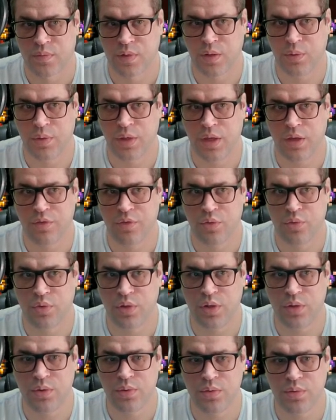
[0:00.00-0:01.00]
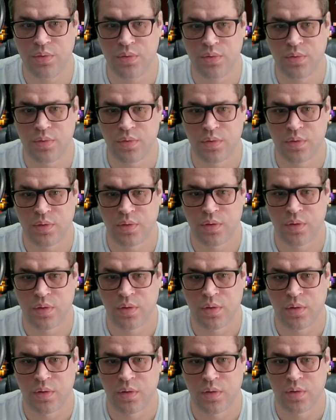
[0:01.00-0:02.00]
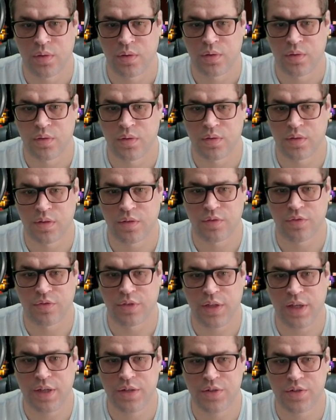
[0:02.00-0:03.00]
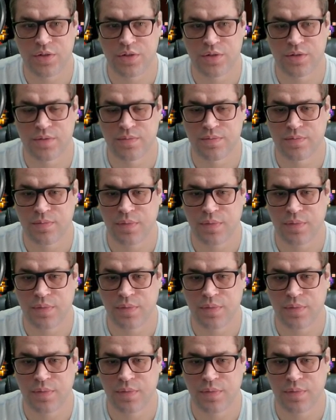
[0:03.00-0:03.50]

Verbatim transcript: Now we have El Nino, Sun Flash,